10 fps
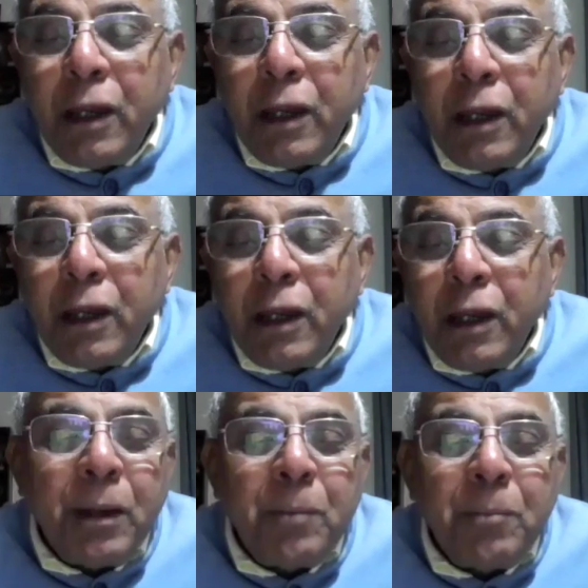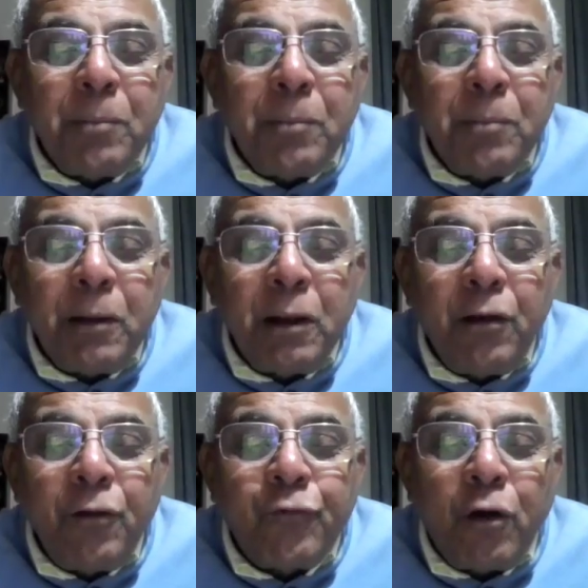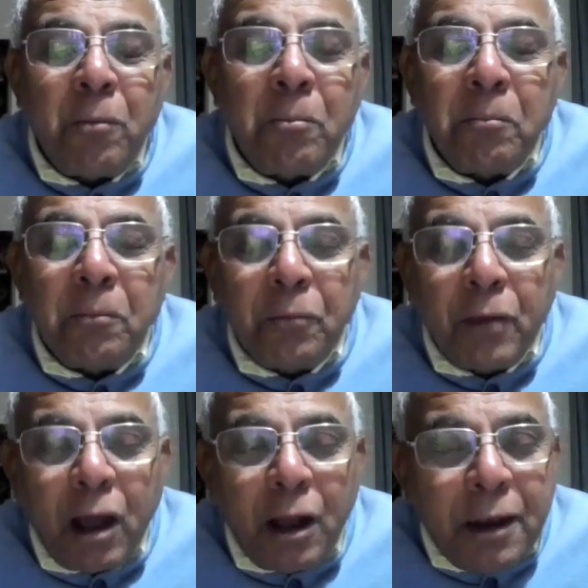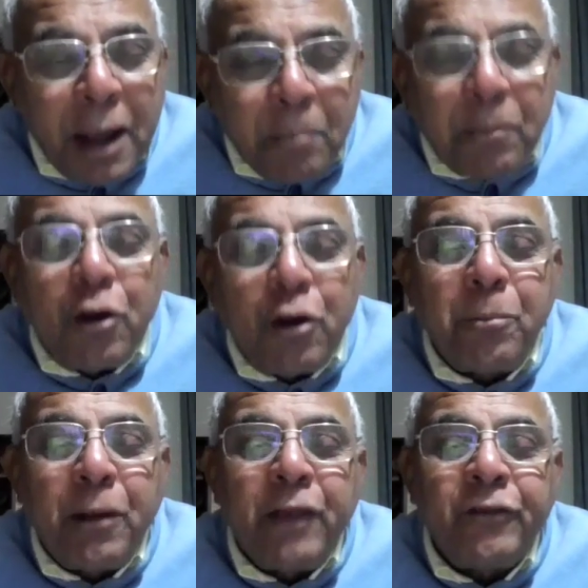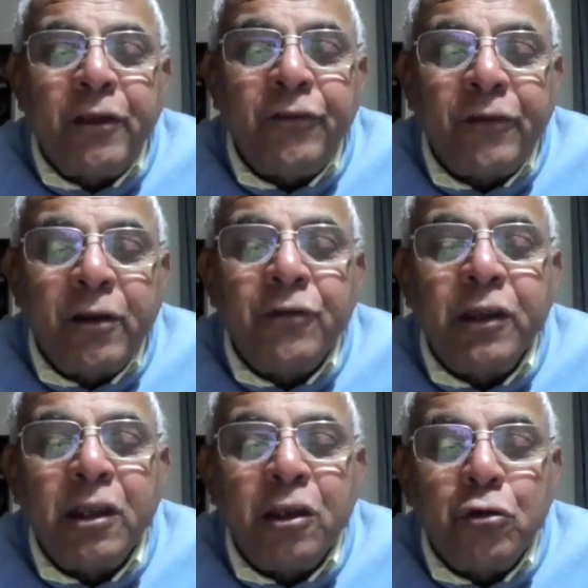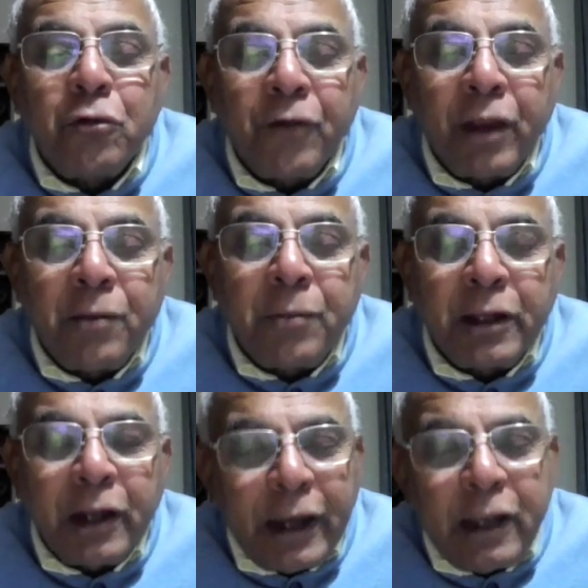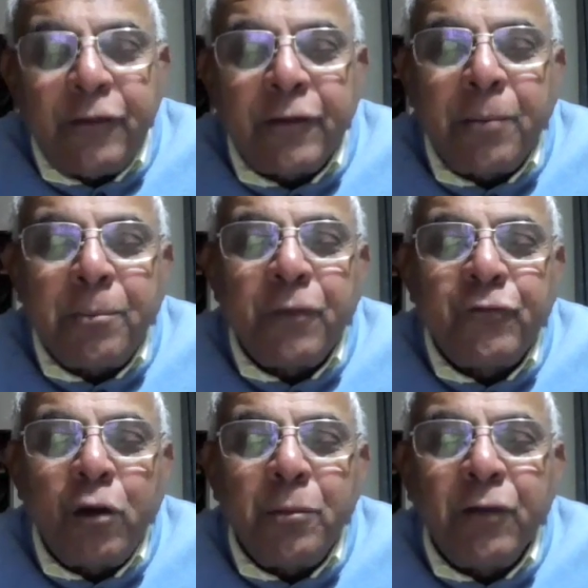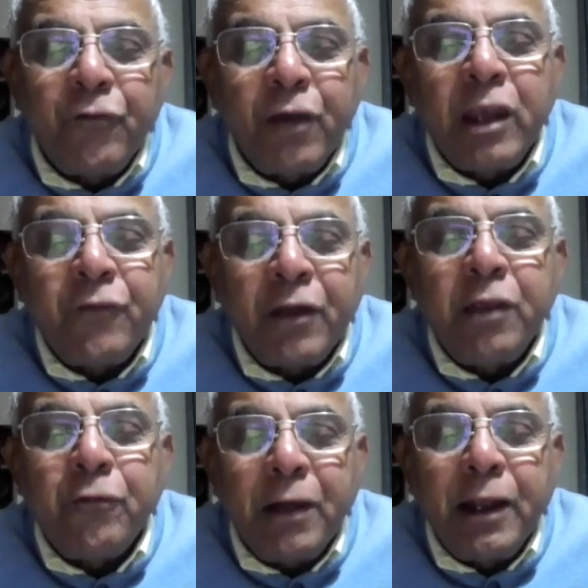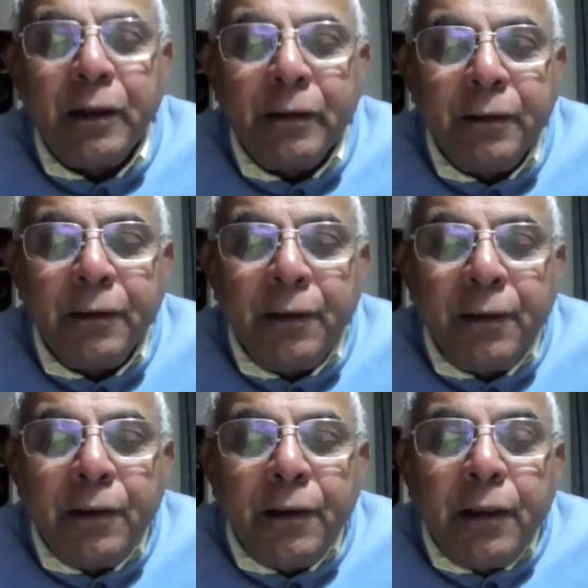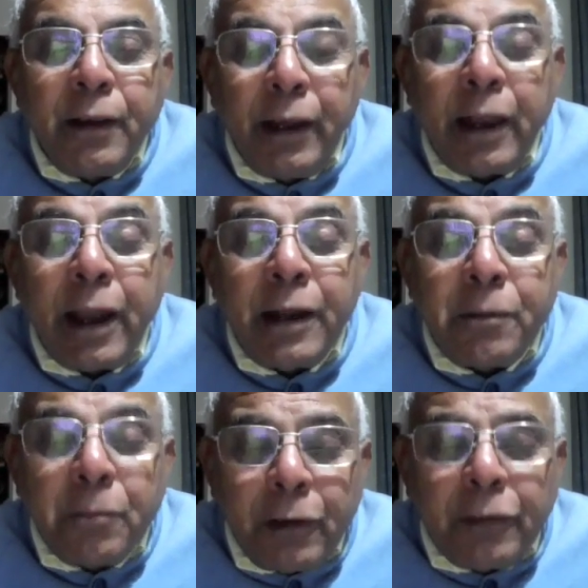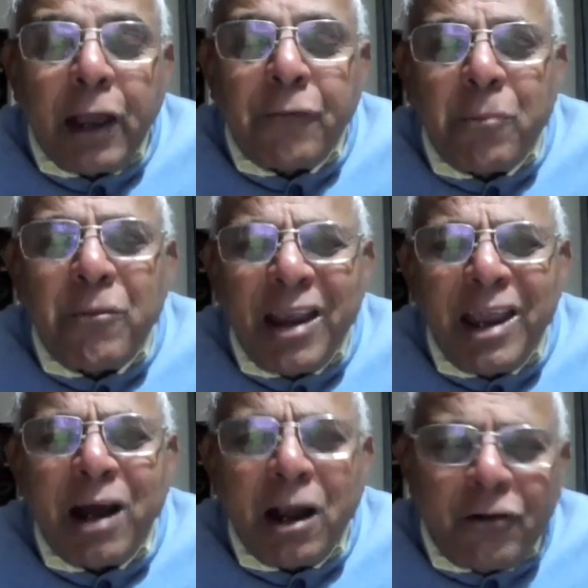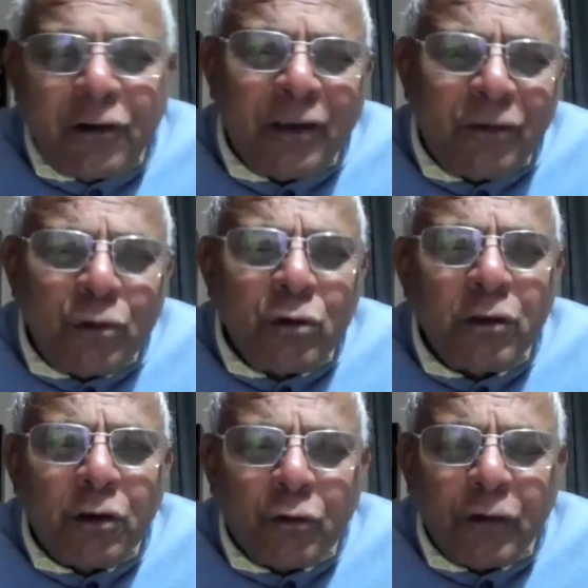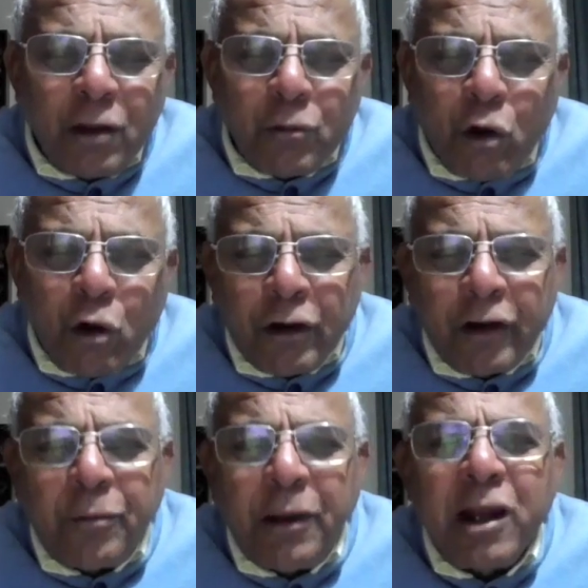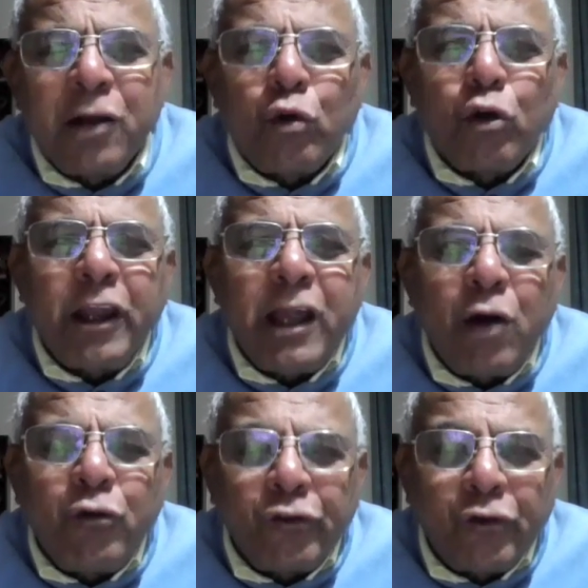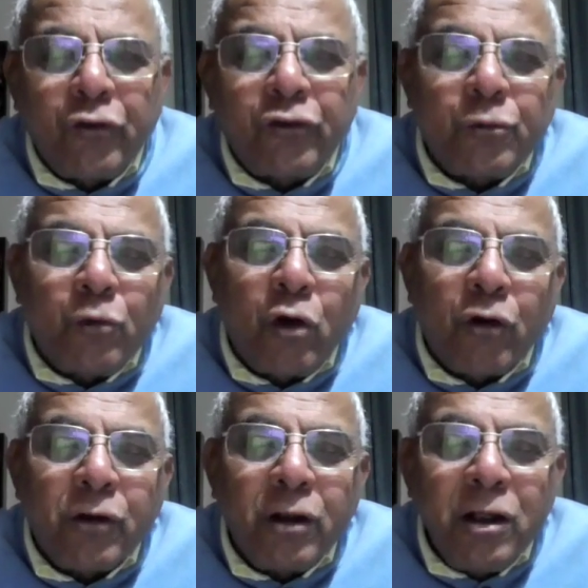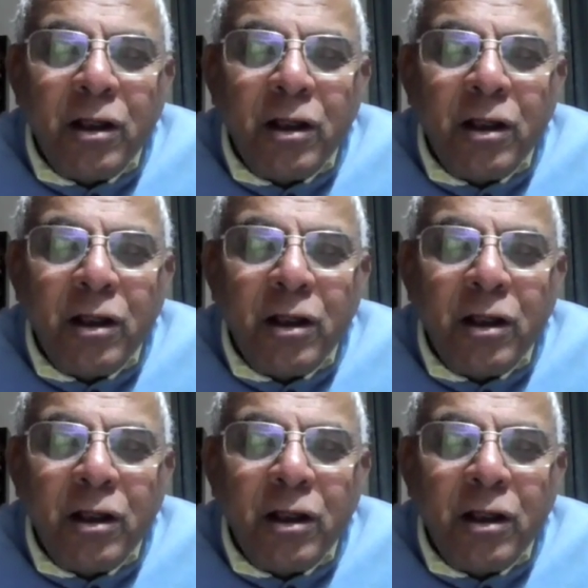we are having people from number of places serving in Ukraine, but the ladies are performing very, very well. And they are from many countries. You know, the Ukraine war, it's been a totally outsourced war.